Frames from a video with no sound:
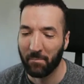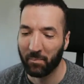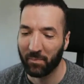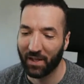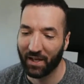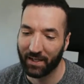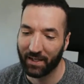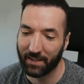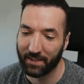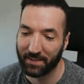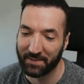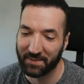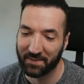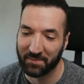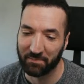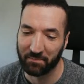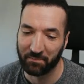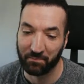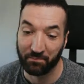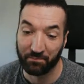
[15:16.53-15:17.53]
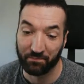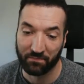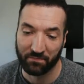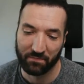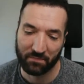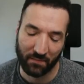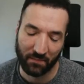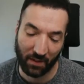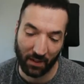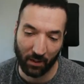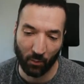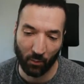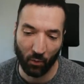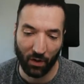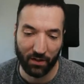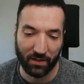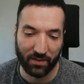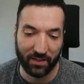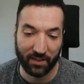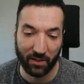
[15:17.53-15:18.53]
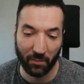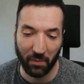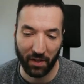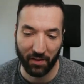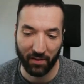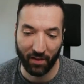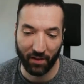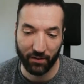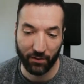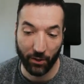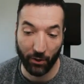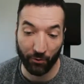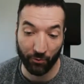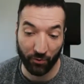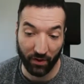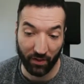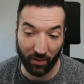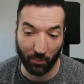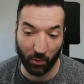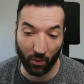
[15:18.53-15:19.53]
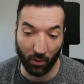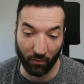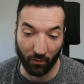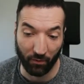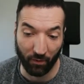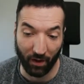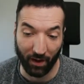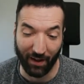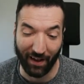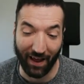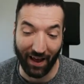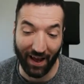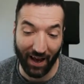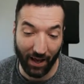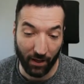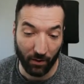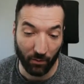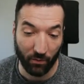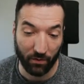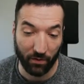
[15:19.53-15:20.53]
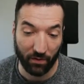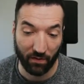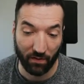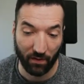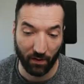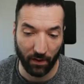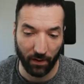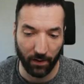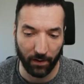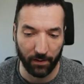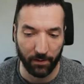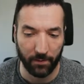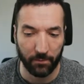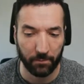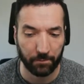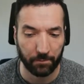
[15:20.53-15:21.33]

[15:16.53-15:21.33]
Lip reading: Well, it depends on your risk profile. I would say